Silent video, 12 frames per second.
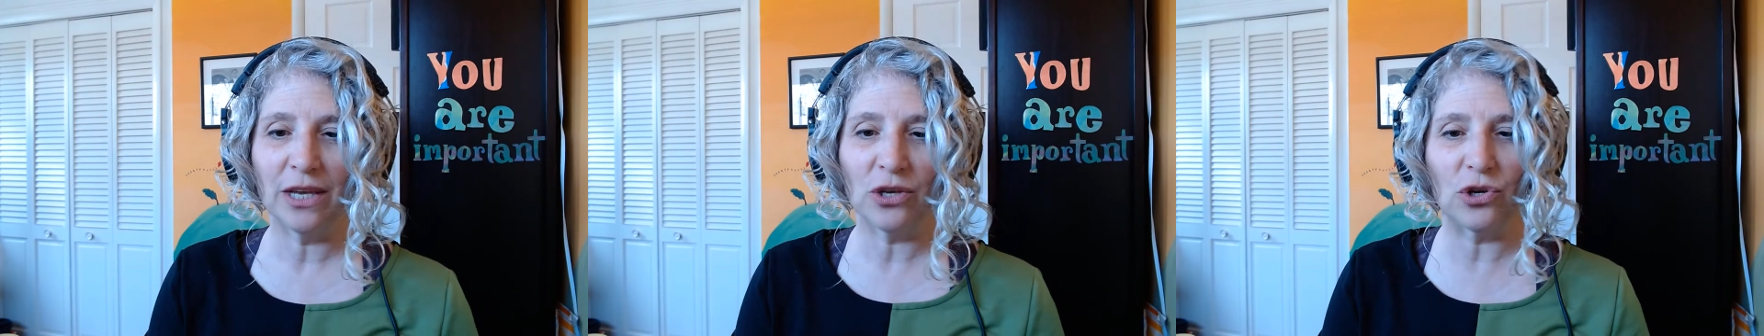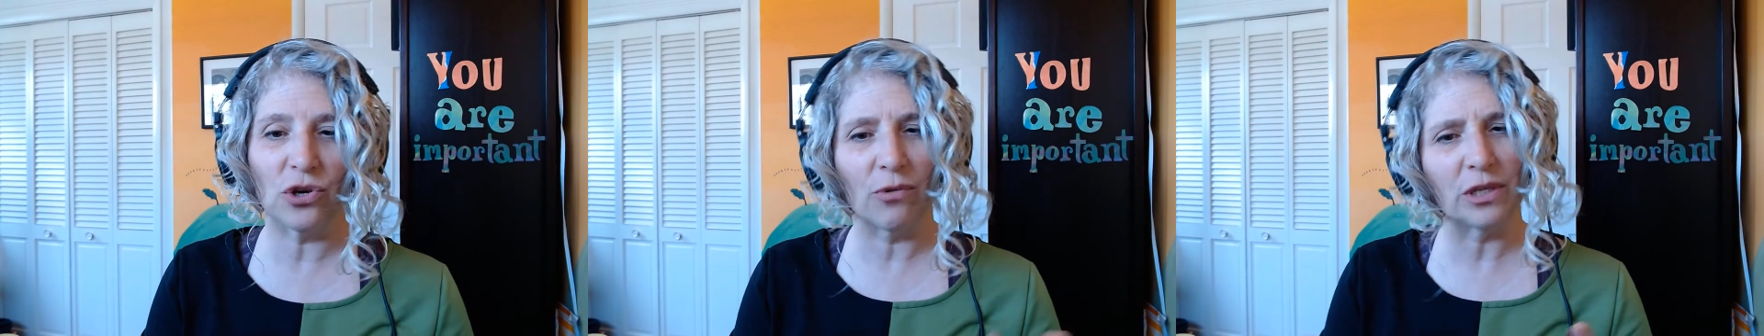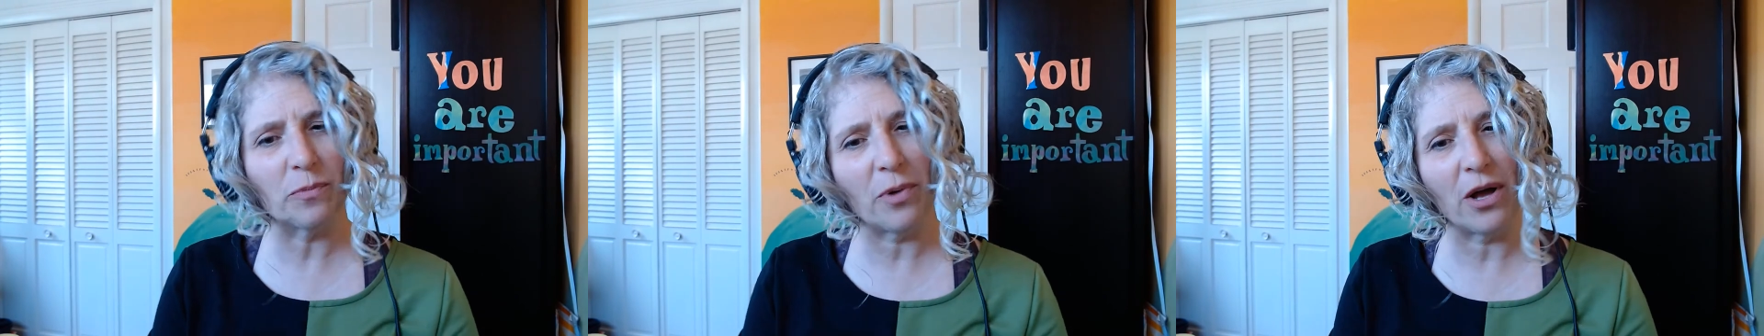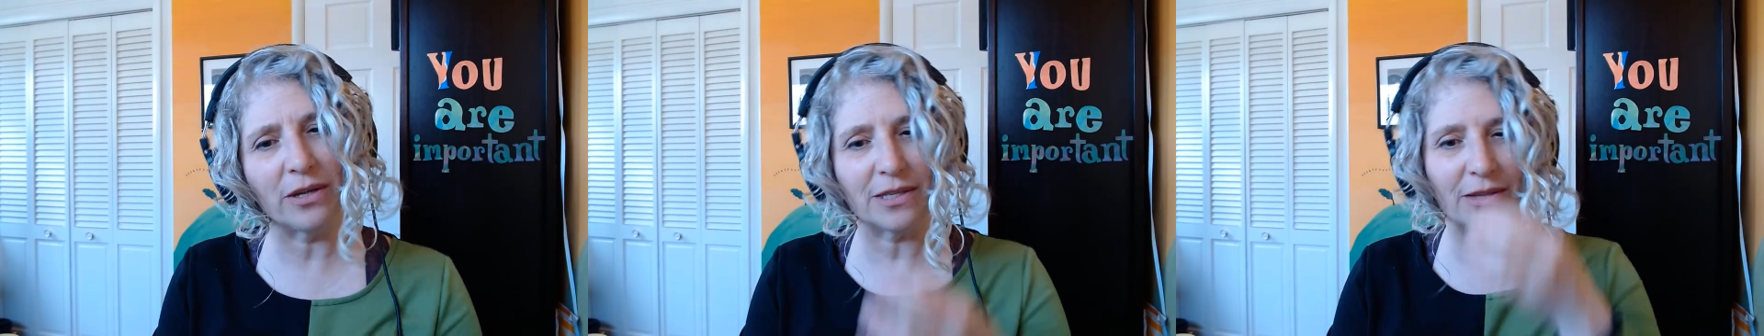You can always
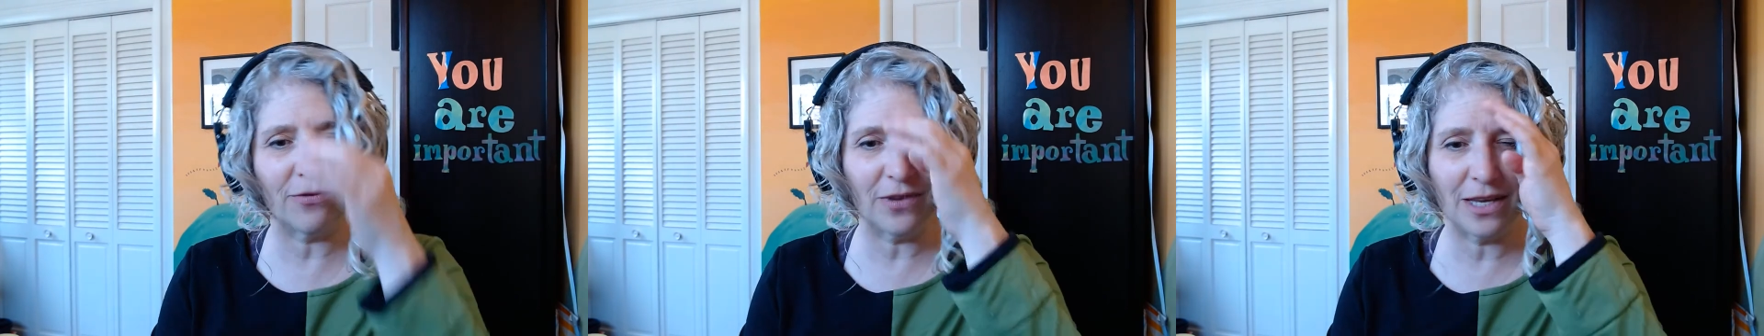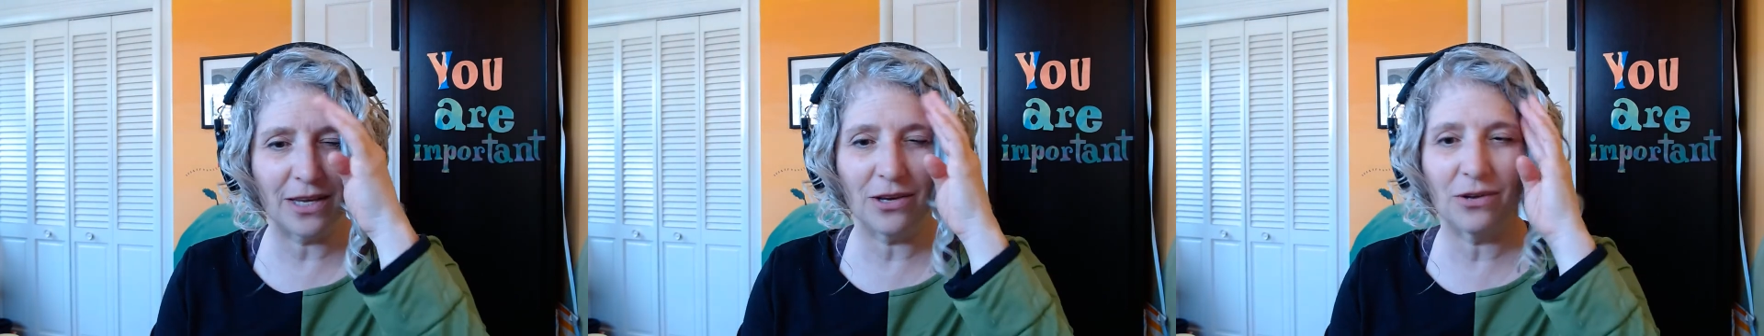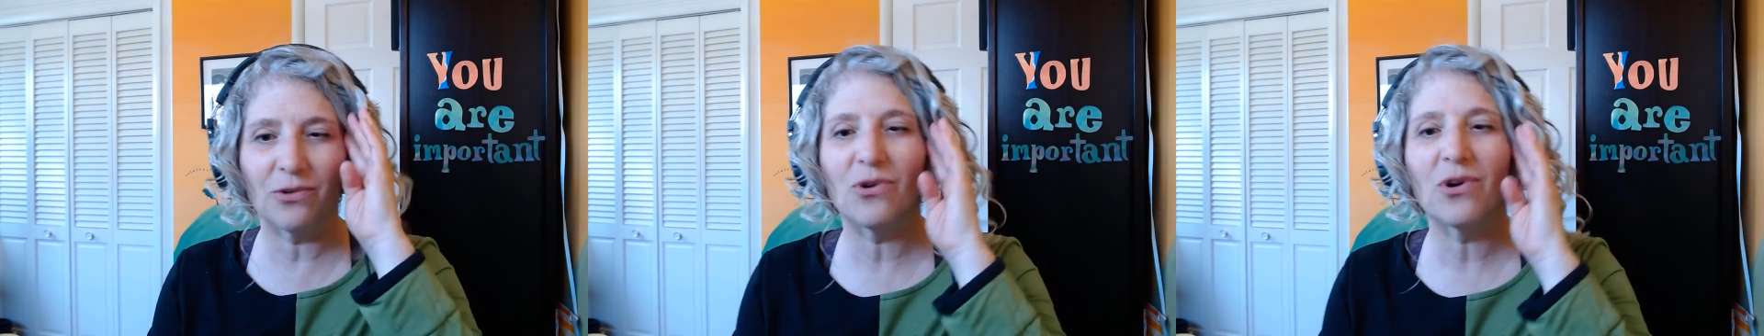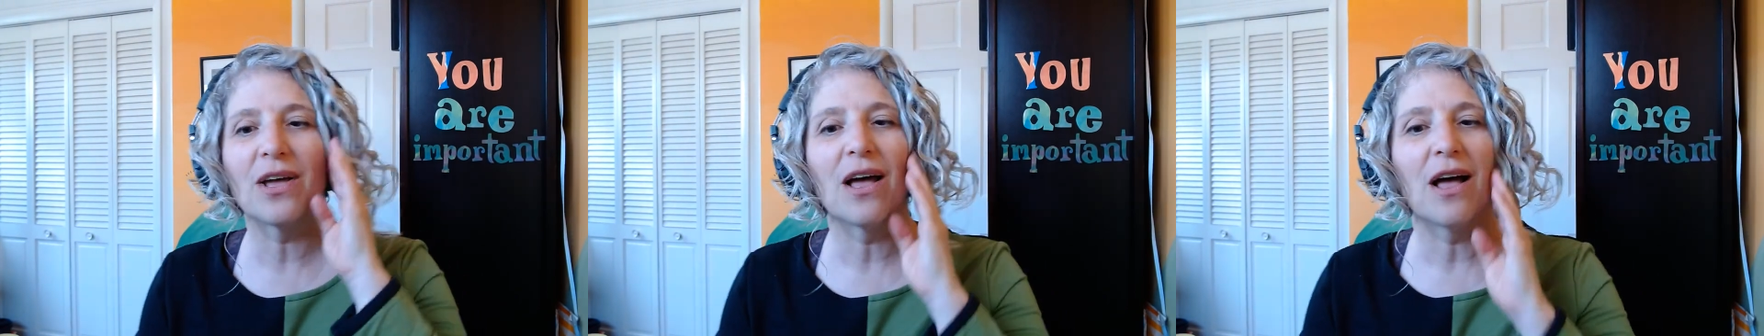pause the video
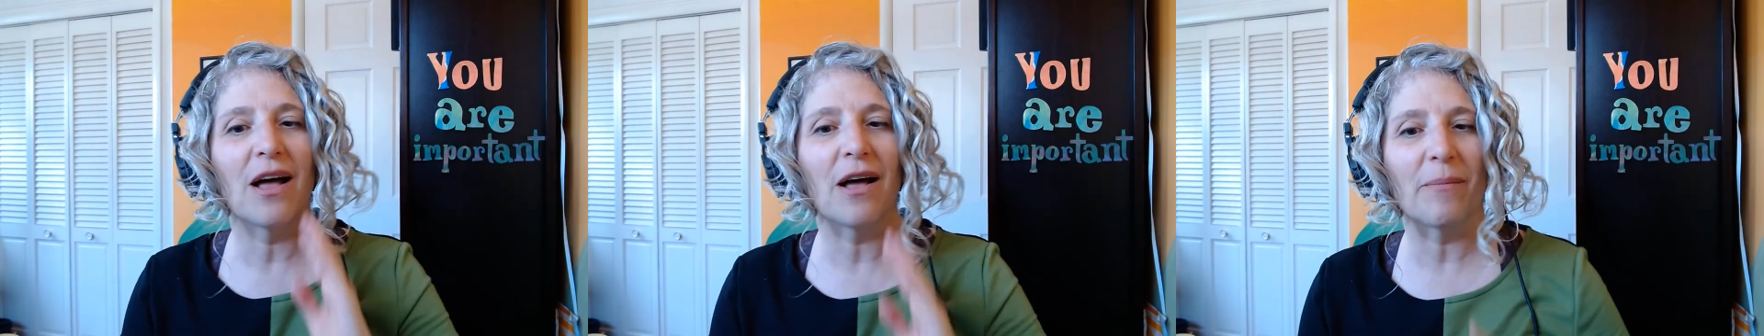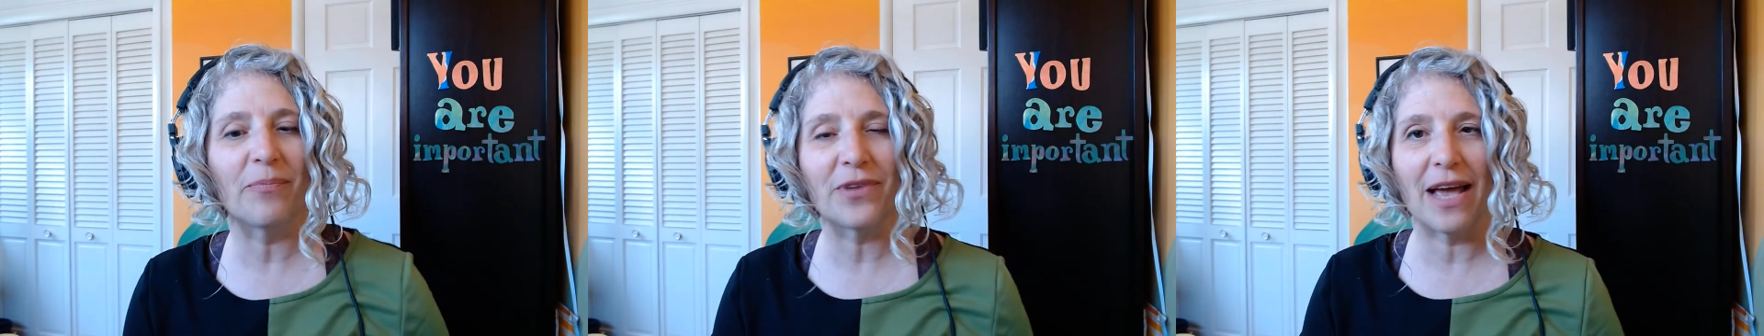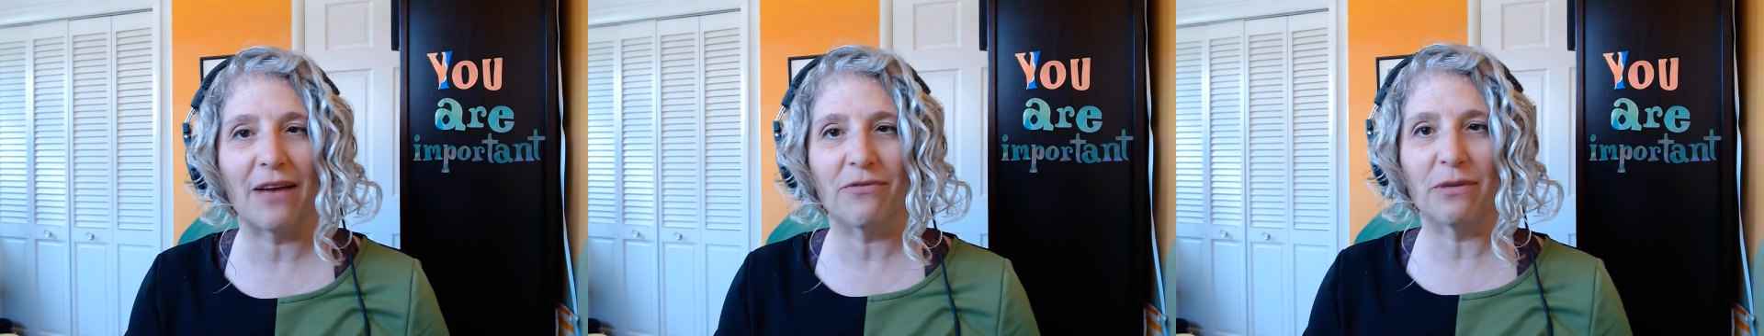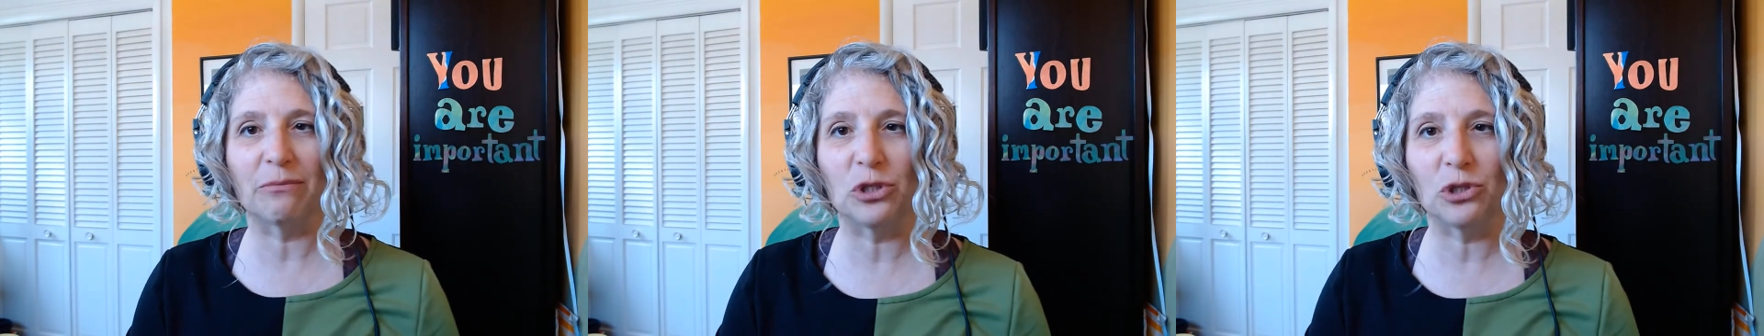um, to have
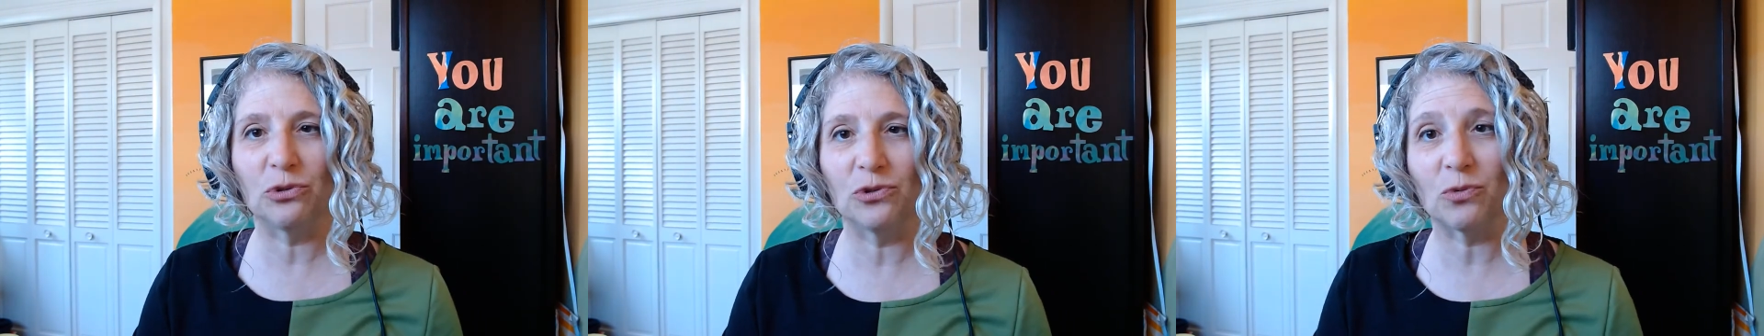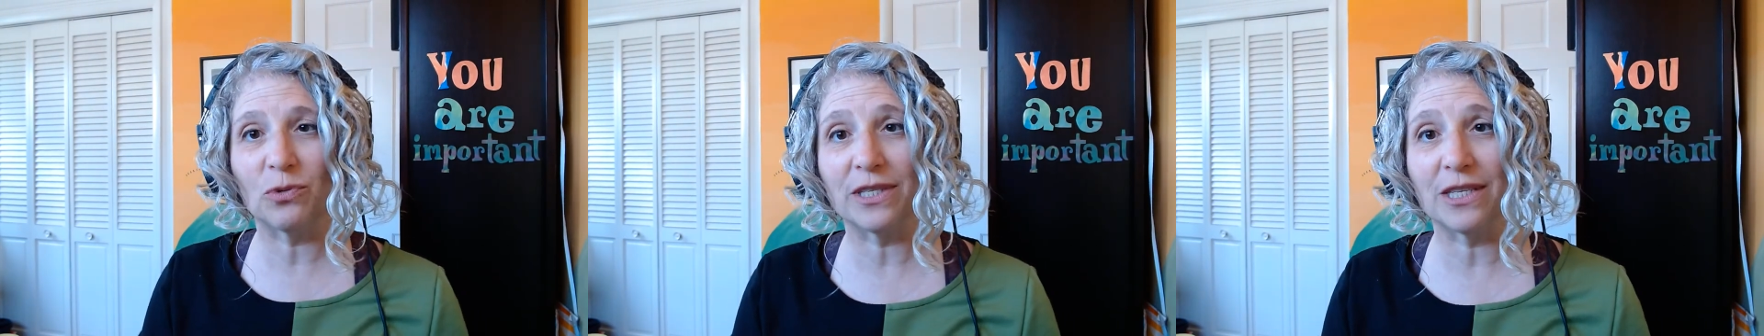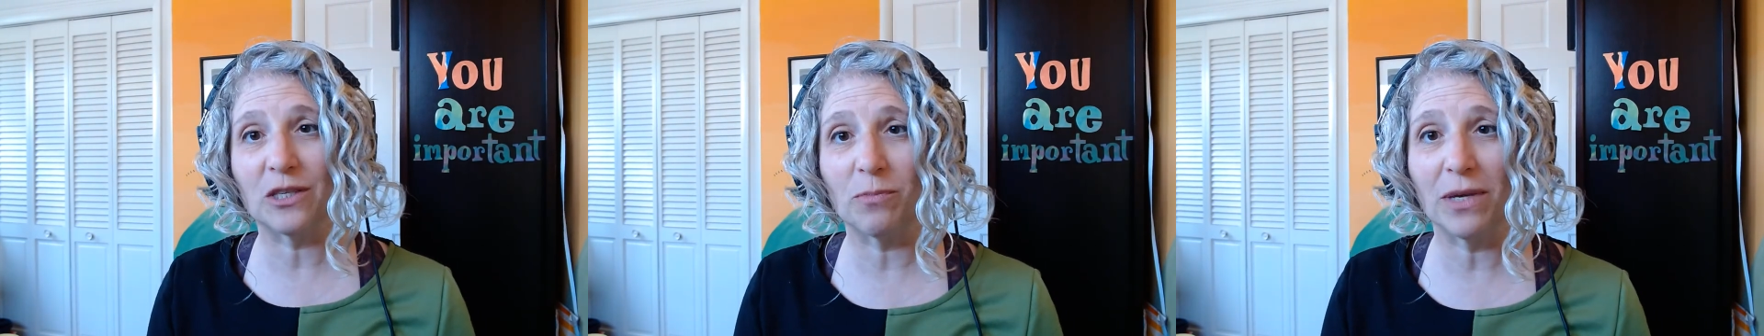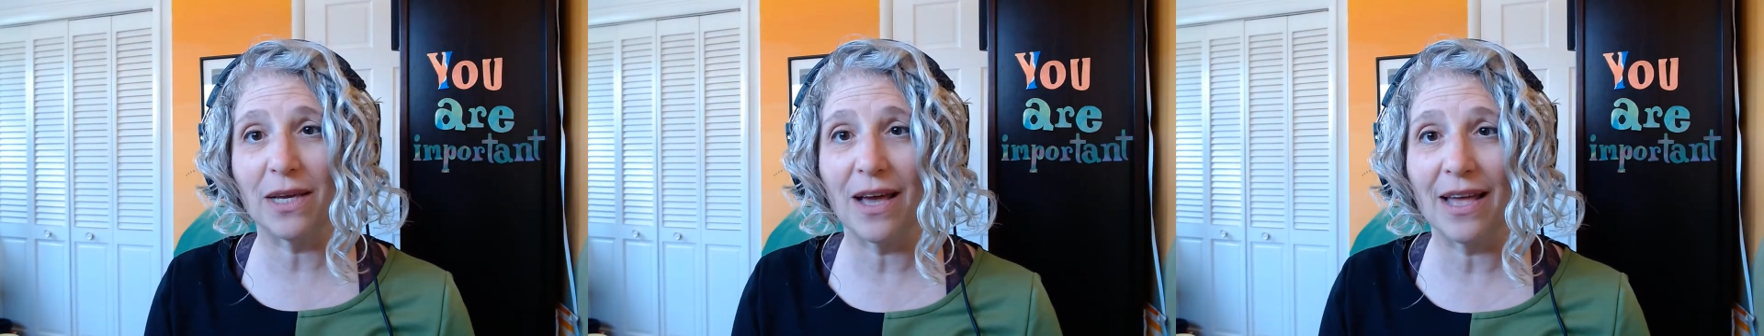them choose once it's
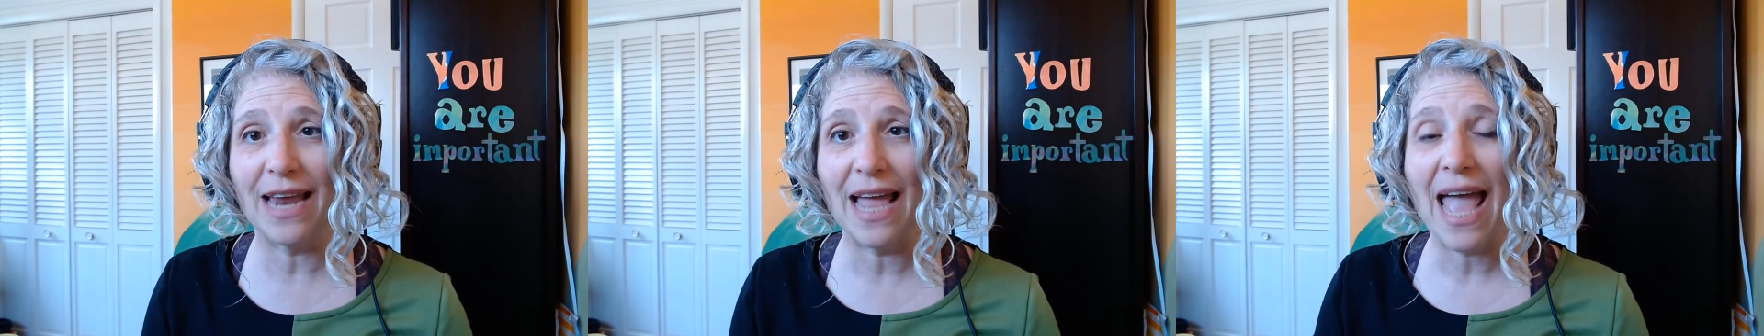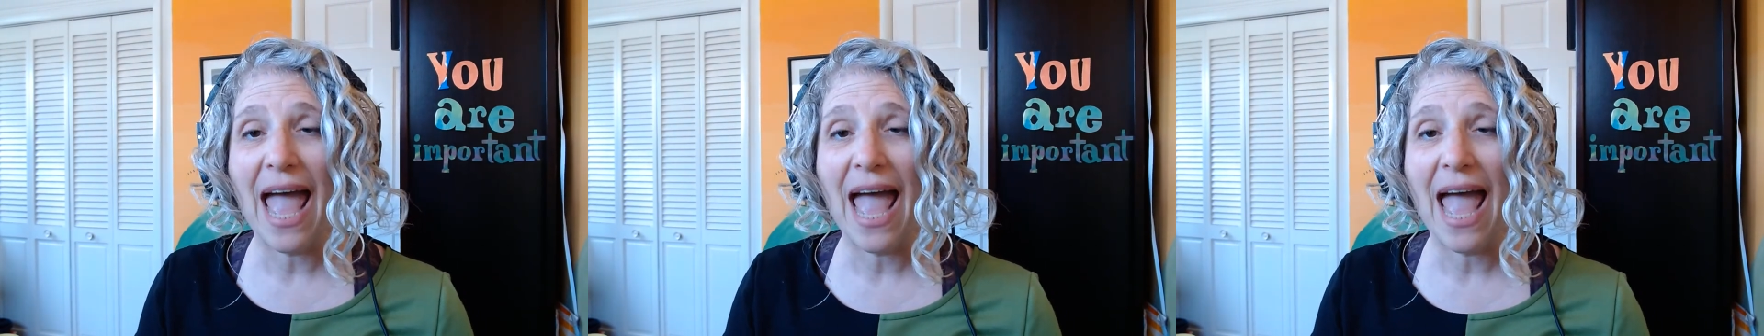begun.